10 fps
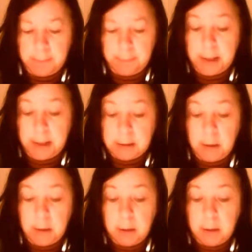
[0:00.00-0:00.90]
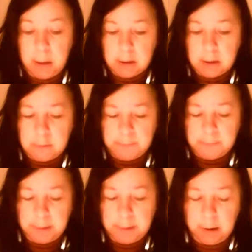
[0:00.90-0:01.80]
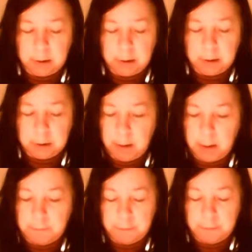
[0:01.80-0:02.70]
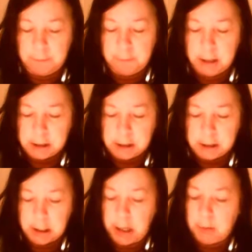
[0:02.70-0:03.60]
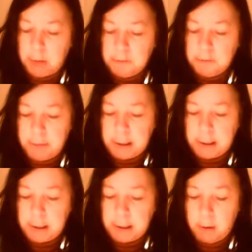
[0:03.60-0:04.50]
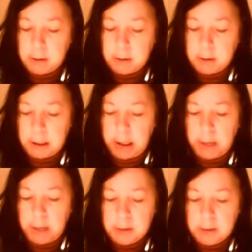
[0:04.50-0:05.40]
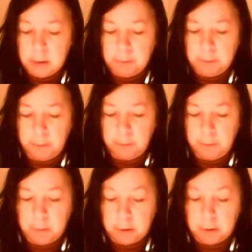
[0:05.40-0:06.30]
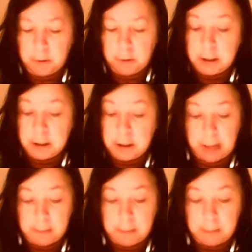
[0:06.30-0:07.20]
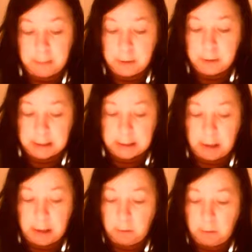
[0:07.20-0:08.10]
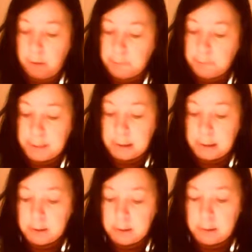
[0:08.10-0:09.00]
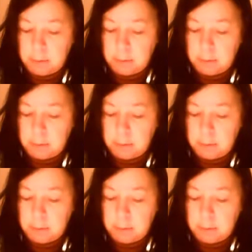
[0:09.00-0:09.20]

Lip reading: and in our quarto. On the 12th of March I was finally called. I was looking forward already to be able to get it now from the inclusion.